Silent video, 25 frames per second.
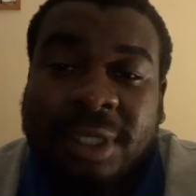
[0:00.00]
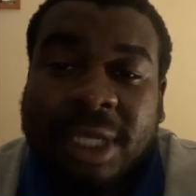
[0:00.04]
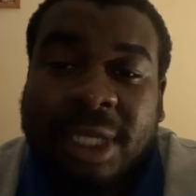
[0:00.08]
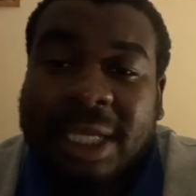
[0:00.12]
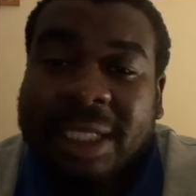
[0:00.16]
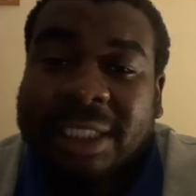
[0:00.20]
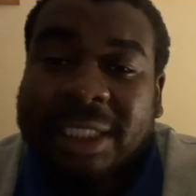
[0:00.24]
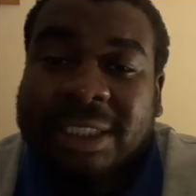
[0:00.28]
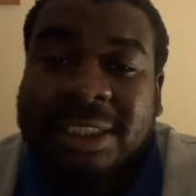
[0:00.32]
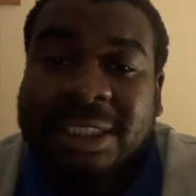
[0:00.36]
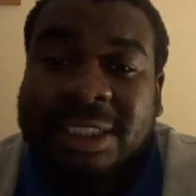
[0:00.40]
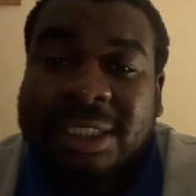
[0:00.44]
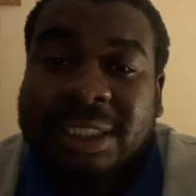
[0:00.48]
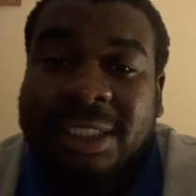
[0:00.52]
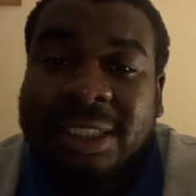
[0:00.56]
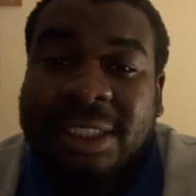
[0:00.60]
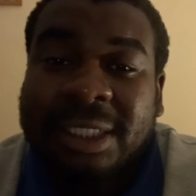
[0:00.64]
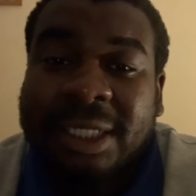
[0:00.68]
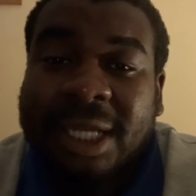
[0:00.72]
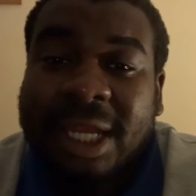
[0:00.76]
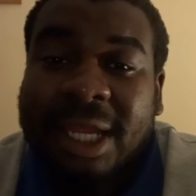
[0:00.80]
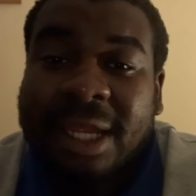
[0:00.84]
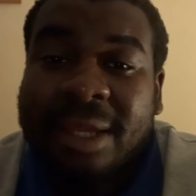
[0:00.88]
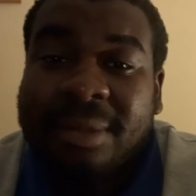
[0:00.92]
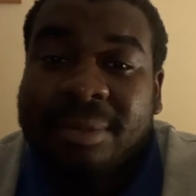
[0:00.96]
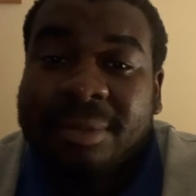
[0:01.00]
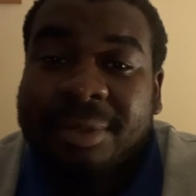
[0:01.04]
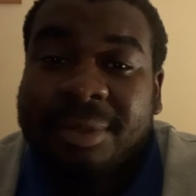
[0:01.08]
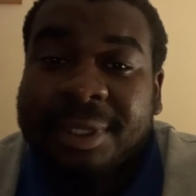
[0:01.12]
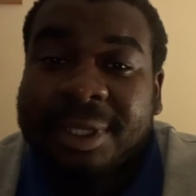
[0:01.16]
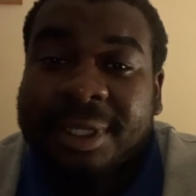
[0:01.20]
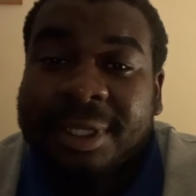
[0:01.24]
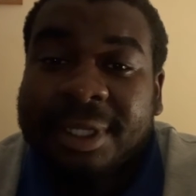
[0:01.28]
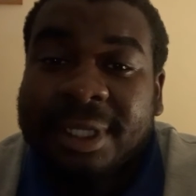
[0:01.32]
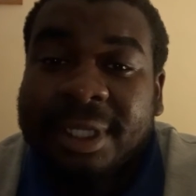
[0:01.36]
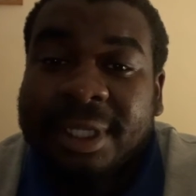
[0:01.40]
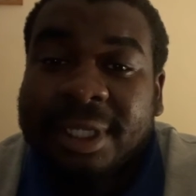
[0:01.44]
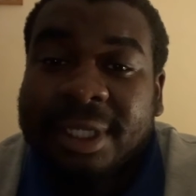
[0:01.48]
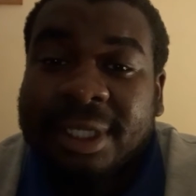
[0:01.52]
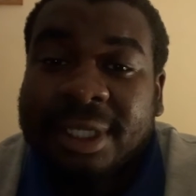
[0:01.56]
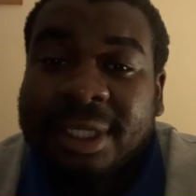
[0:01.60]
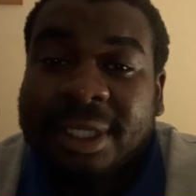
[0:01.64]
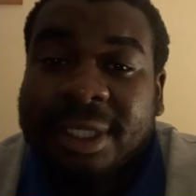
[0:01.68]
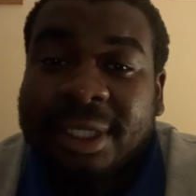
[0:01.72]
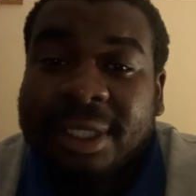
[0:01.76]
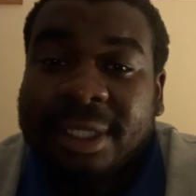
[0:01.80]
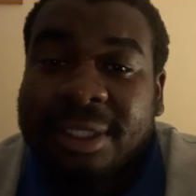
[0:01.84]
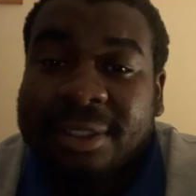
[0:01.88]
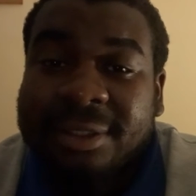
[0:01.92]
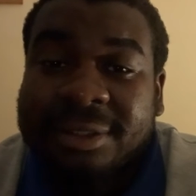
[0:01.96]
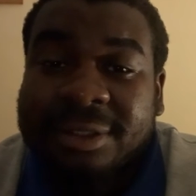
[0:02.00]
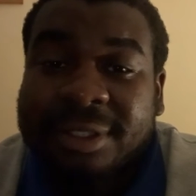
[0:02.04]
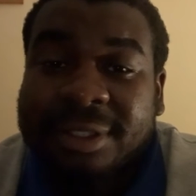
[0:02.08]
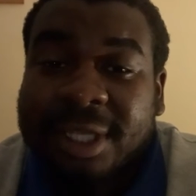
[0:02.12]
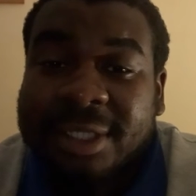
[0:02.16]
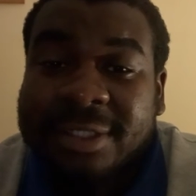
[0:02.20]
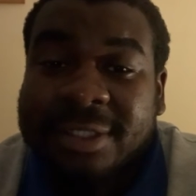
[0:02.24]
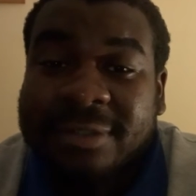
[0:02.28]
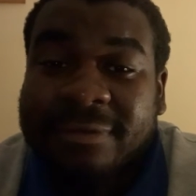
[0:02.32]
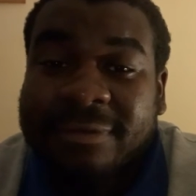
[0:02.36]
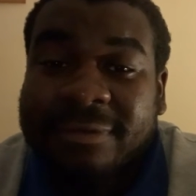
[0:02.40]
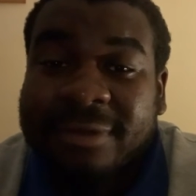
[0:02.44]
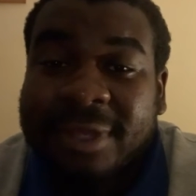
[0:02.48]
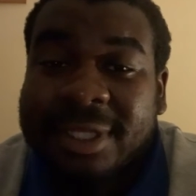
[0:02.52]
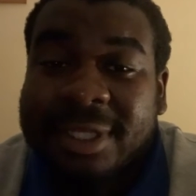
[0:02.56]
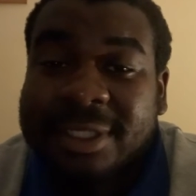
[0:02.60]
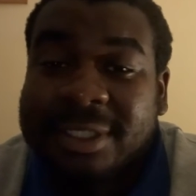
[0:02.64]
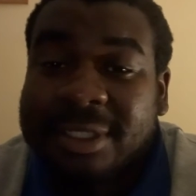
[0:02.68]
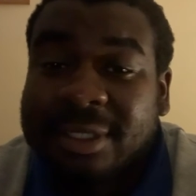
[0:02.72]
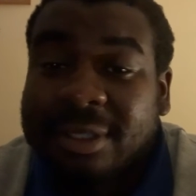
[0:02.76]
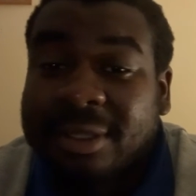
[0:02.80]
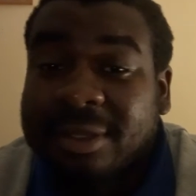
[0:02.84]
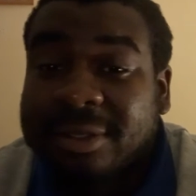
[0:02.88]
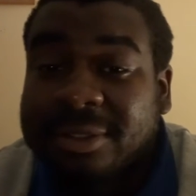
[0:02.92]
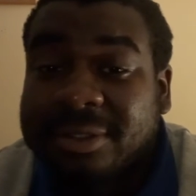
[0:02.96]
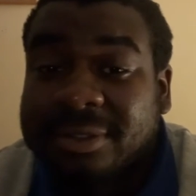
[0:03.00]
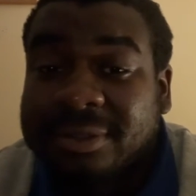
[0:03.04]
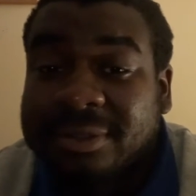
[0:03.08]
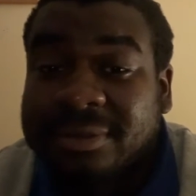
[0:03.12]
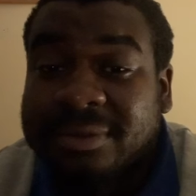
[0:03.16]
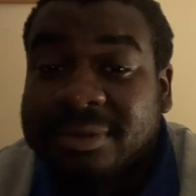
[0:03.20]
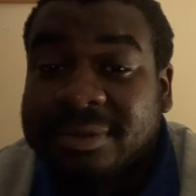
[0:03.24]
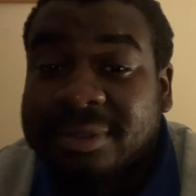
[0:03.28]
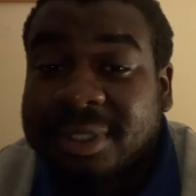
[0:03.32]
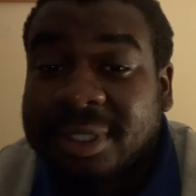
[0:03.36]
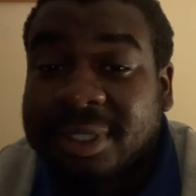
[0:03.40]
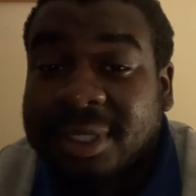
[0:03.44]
It's clear that Emery doesn't fancy Ozil,